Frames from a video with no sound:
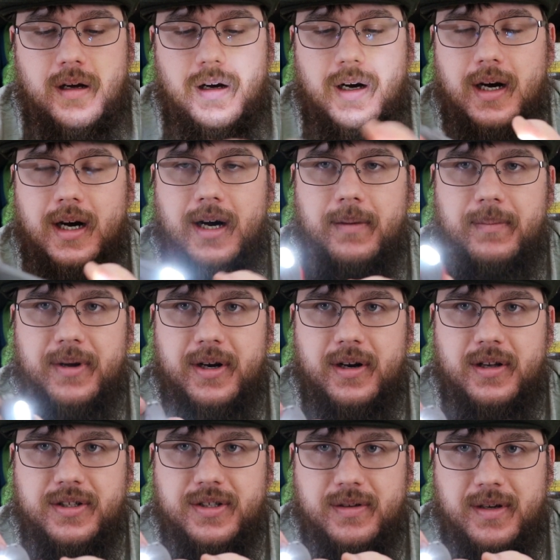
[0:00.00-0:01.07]
Um, but it
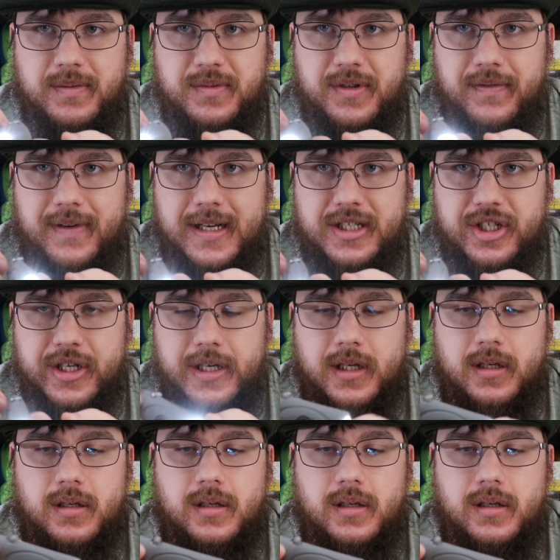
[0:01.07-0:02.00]
also comes with a flashlight.